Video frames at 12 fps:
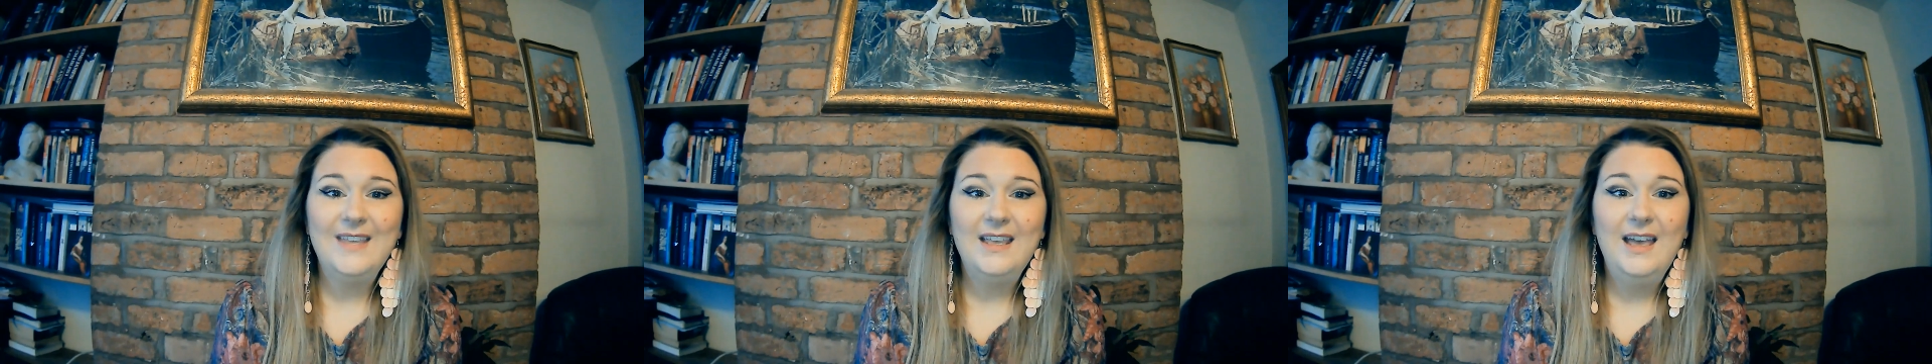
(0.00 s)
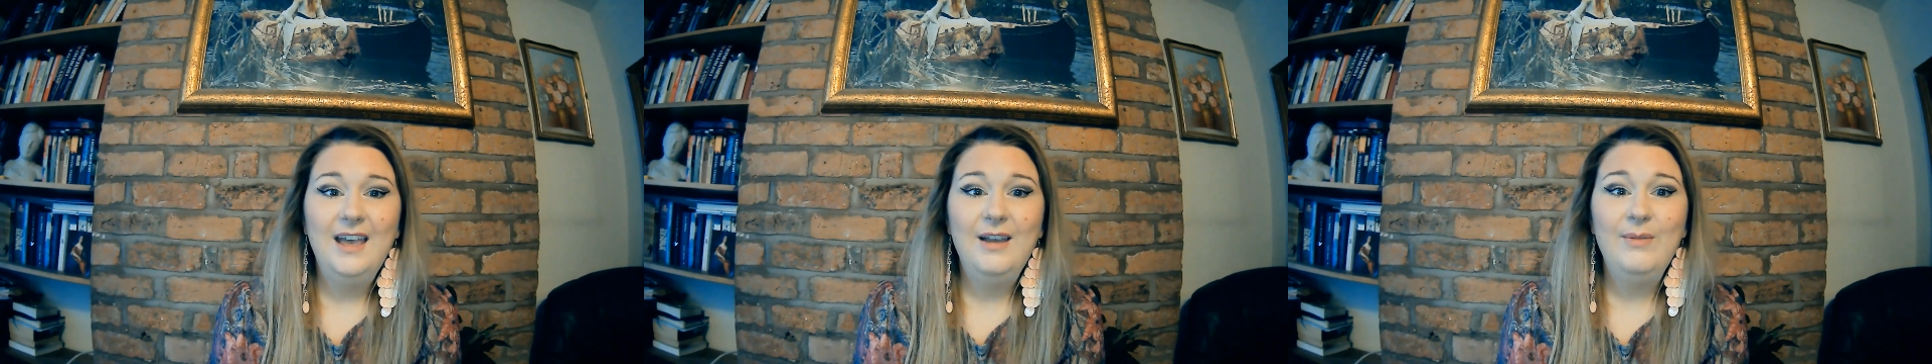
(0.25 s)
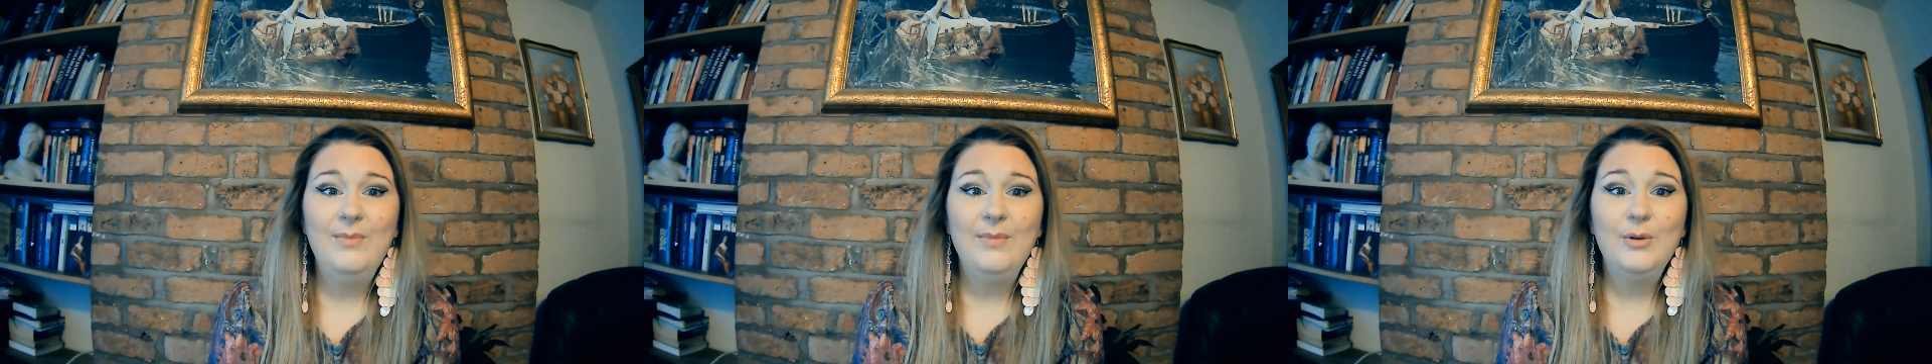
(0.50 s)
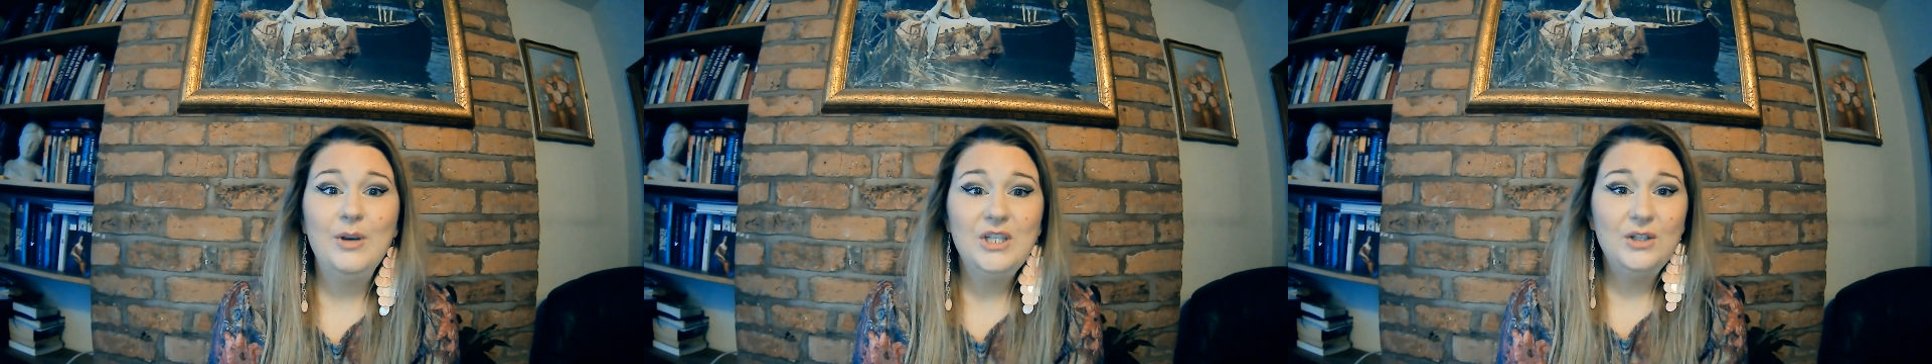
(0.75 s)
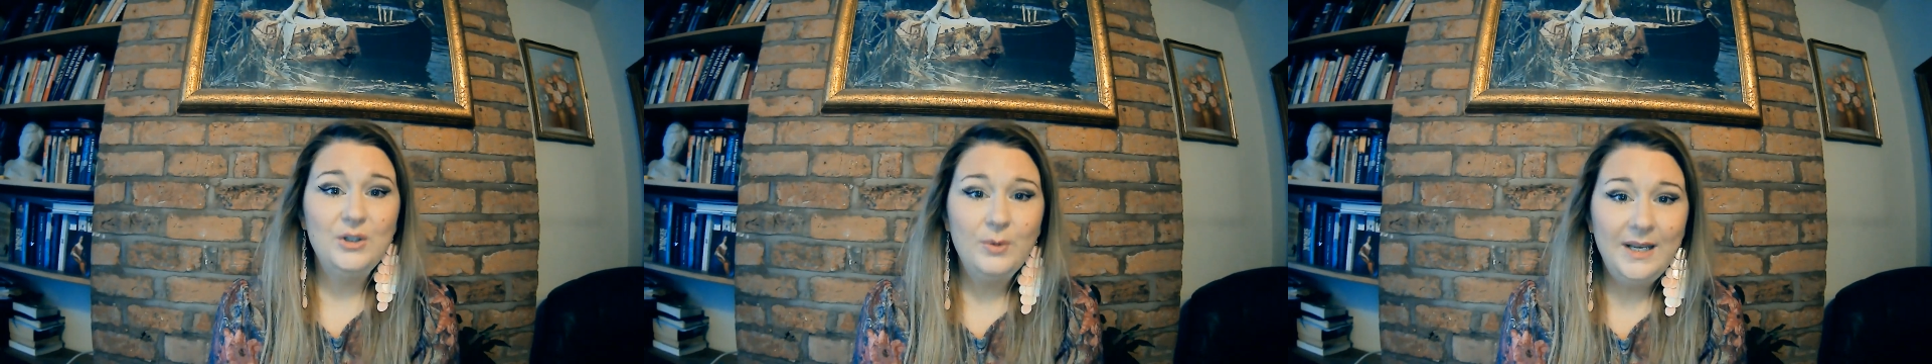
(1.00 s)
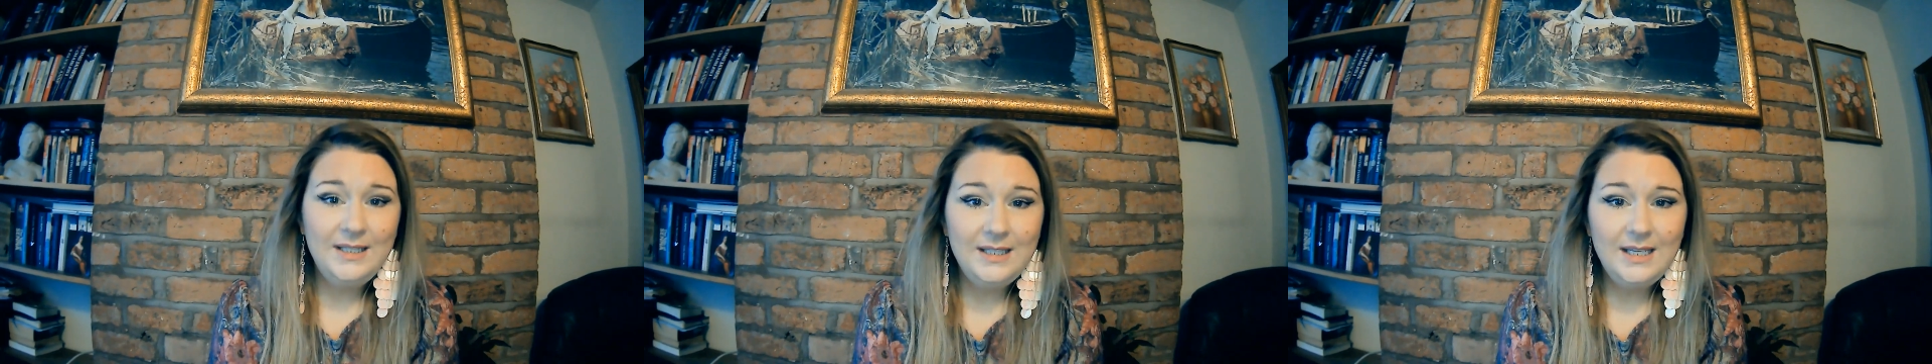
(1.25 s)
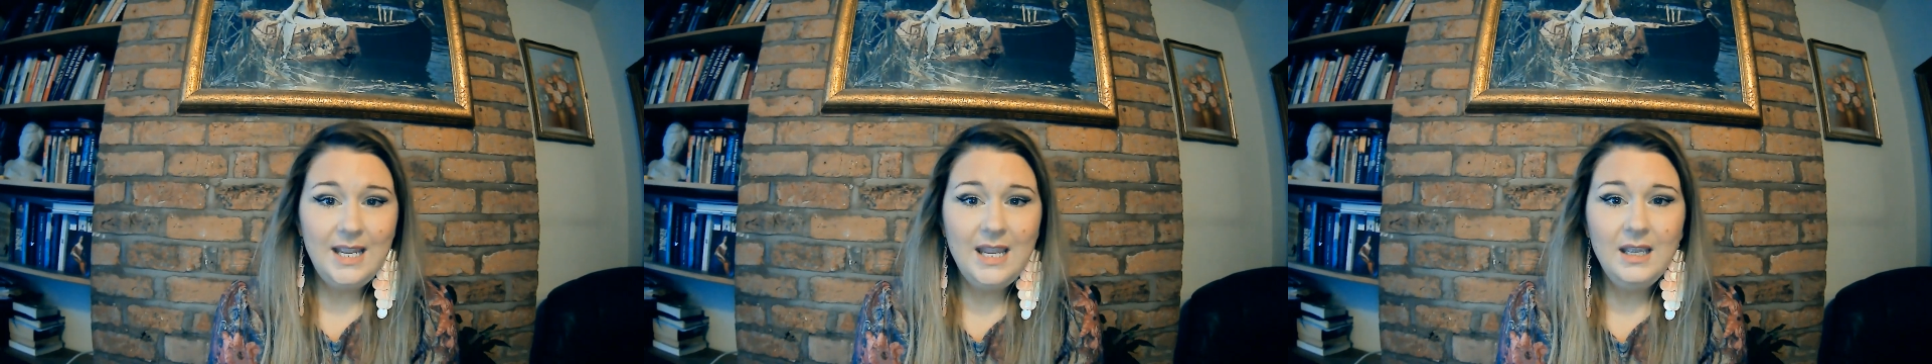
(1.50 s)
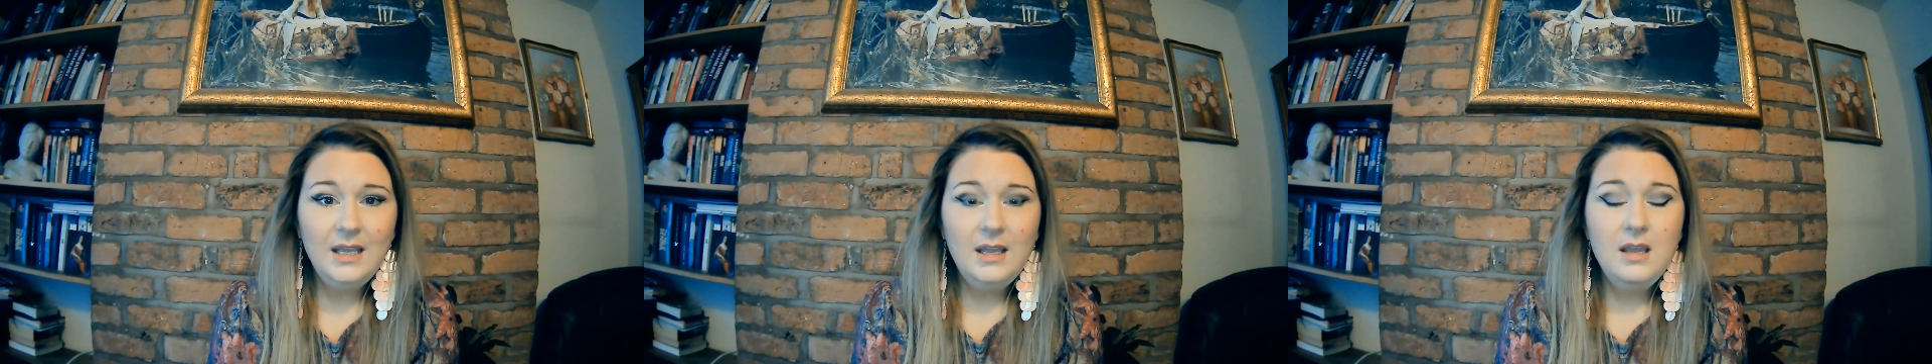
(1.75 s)
Question 20.
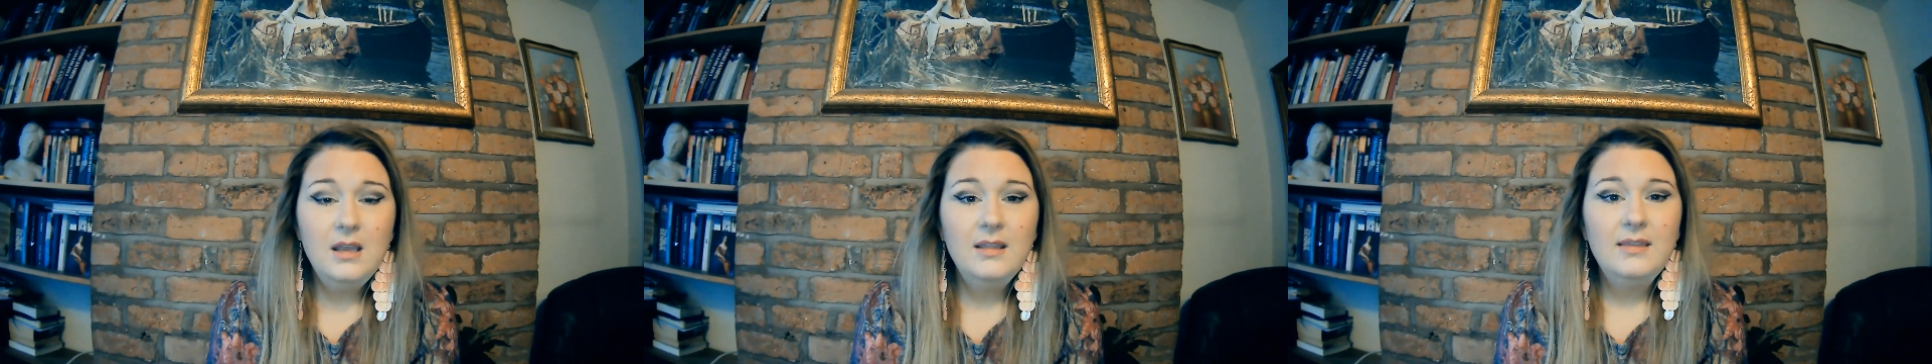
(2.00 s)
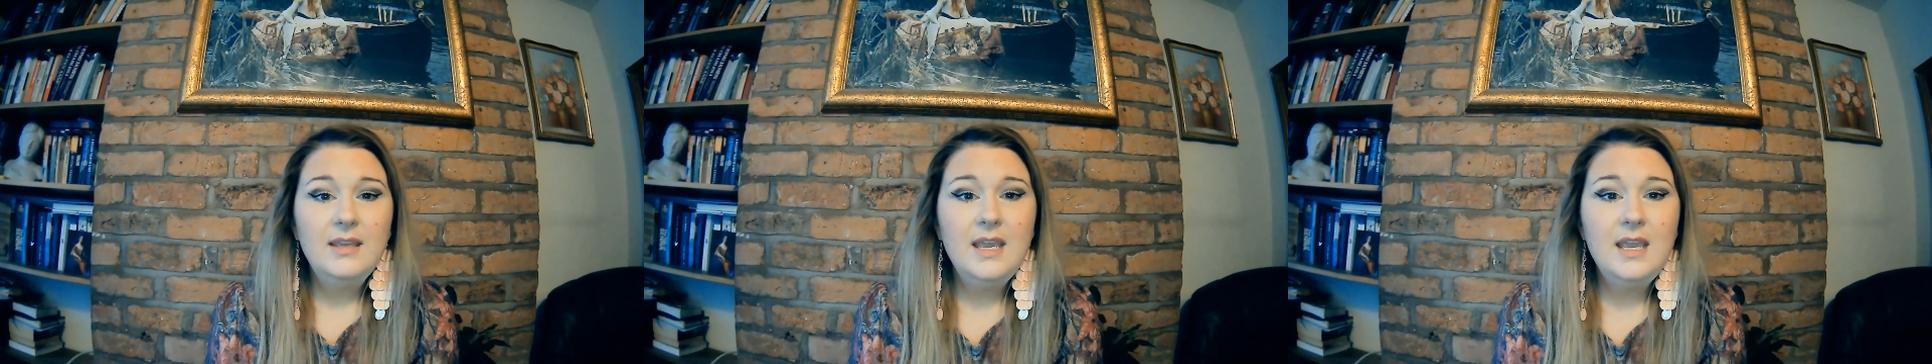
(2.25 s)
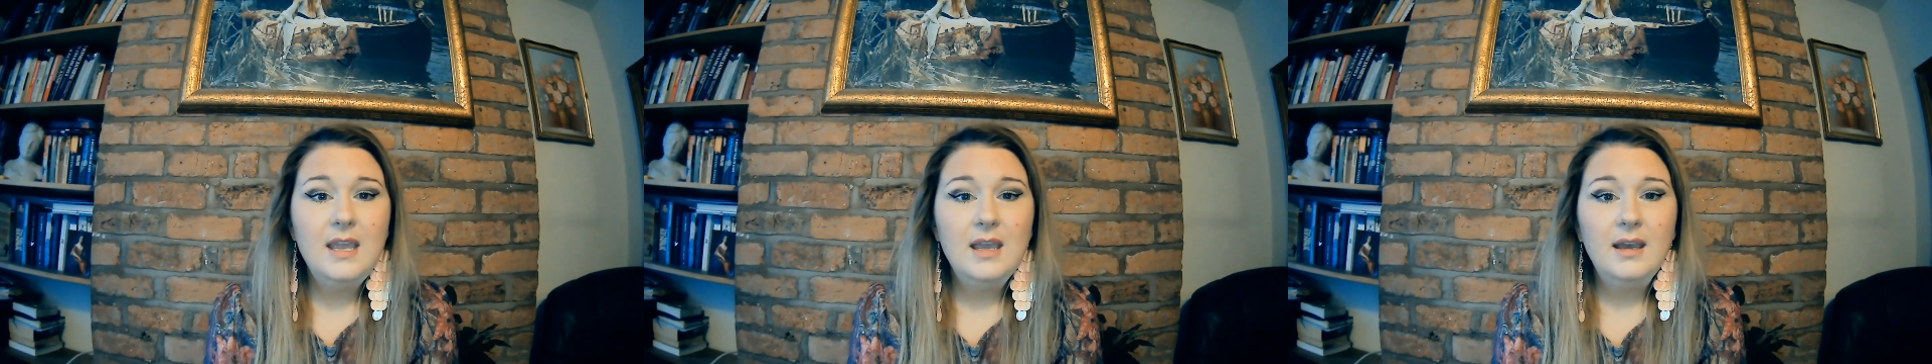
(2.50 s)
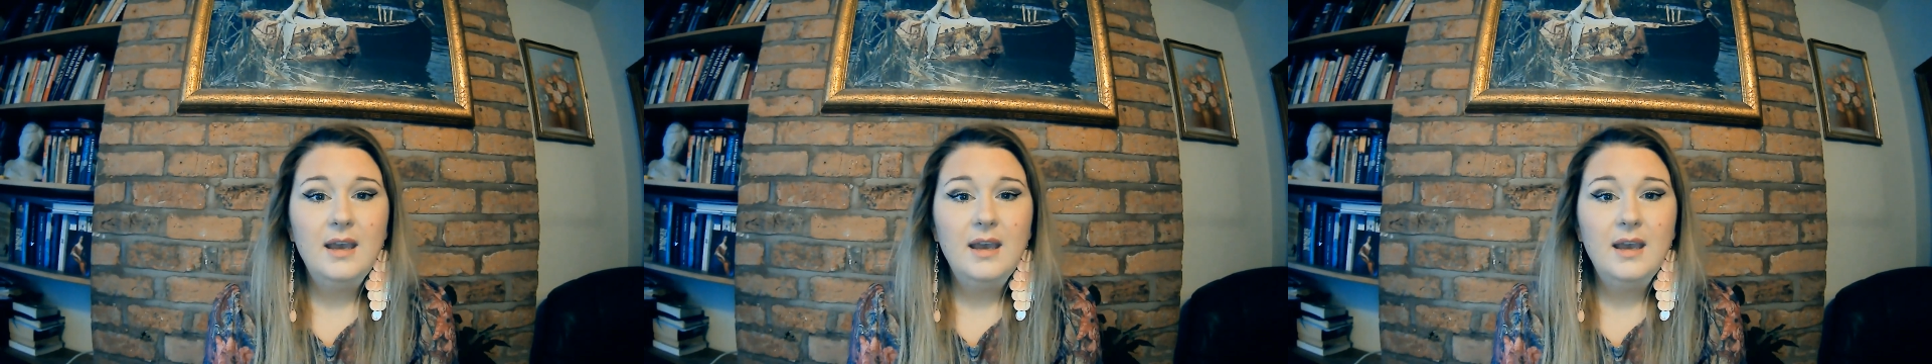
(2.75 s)
The